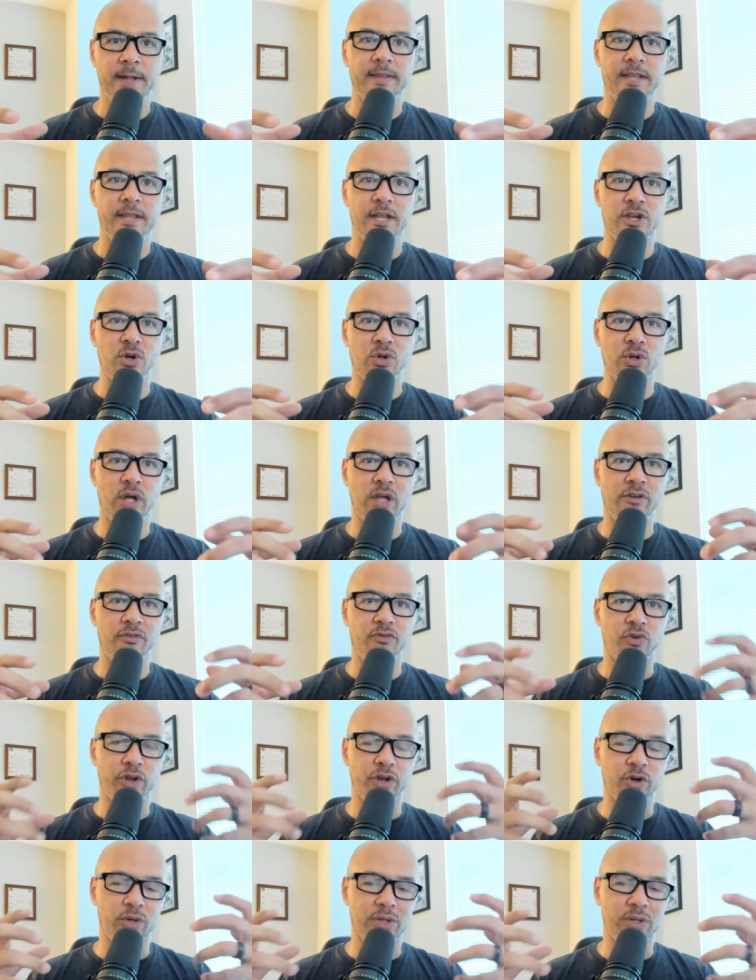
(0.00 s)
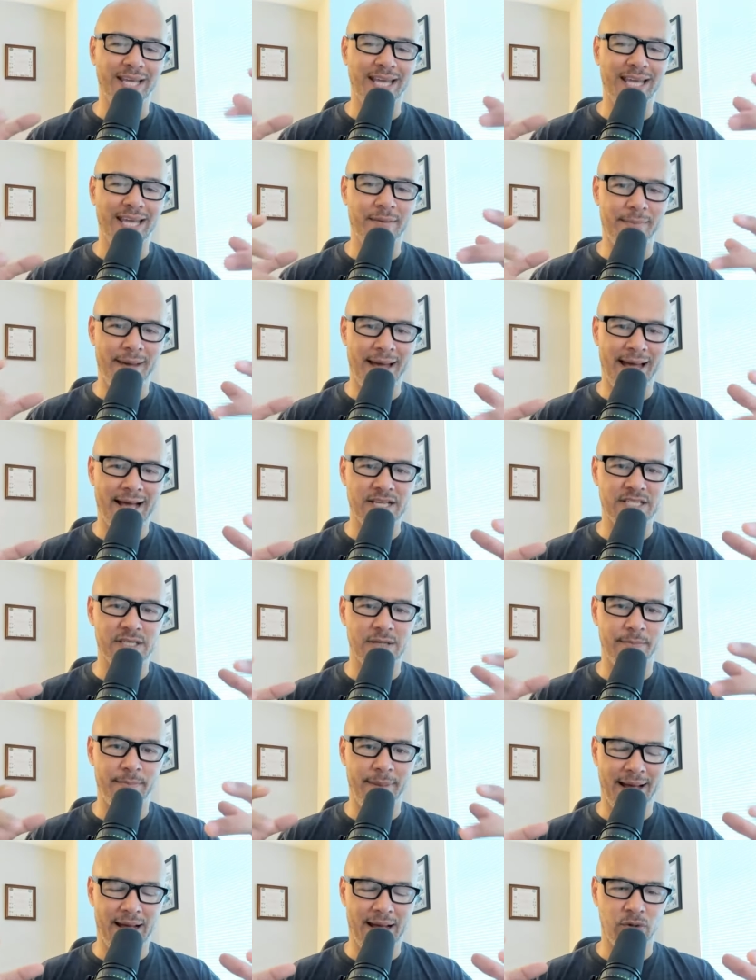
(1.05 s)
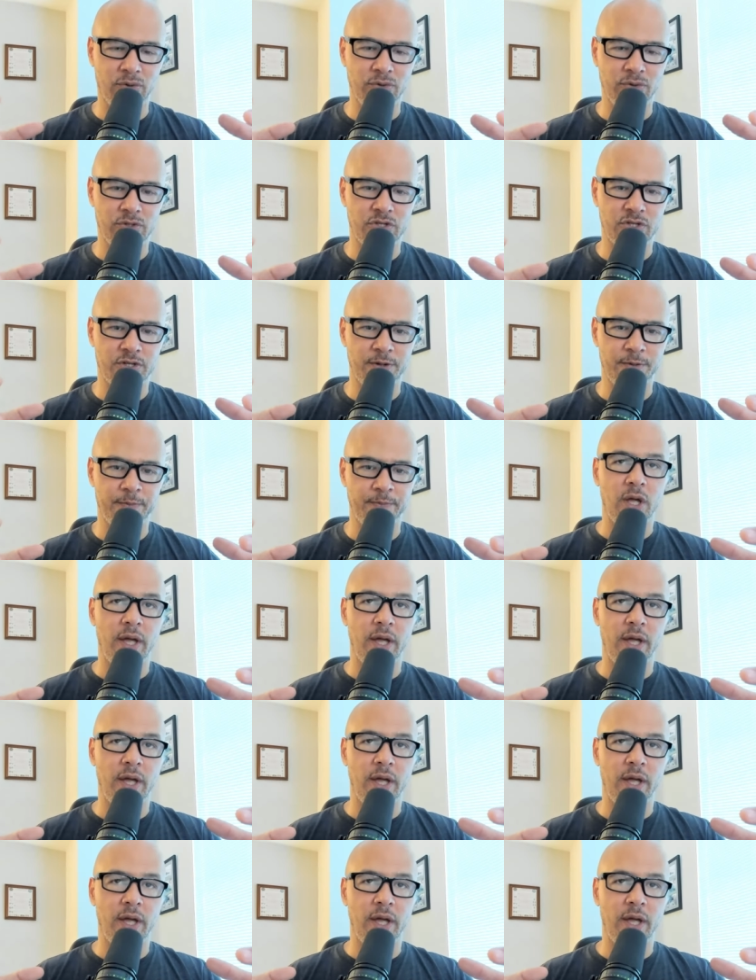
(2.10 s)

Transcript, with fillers: Then you're looking for your lean mass in pounds,